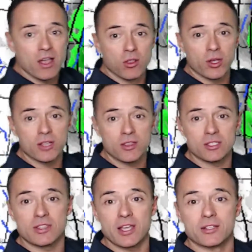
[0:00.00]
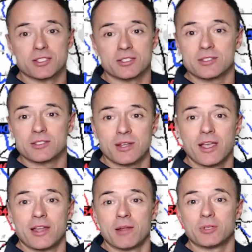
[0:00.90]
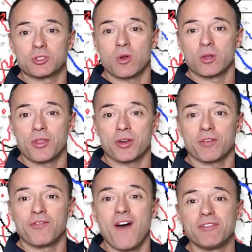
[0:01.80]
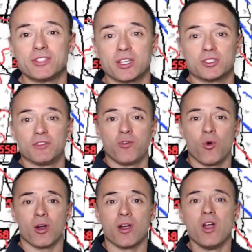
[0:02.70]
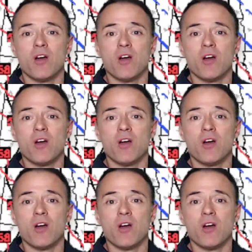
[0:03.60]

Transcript: Look at these thicknesses. And again, I'm just talking weather here. 564.